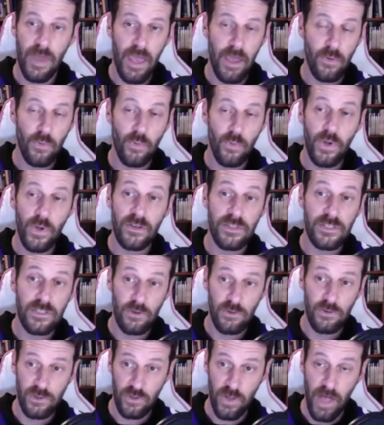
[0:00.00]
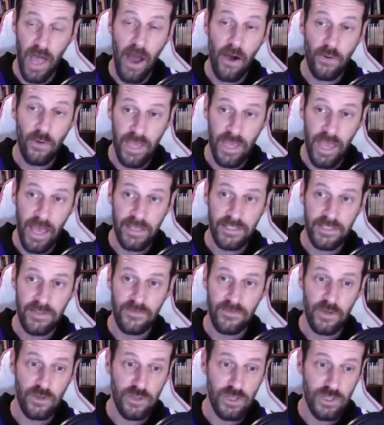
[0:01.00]
a weird social outcast
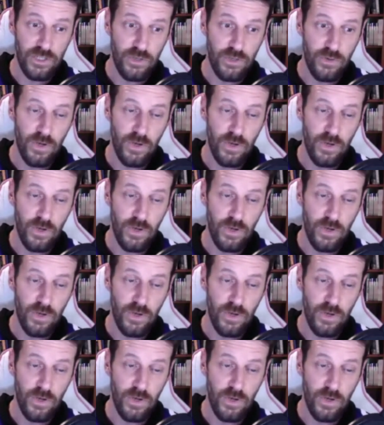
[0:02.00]
if you're just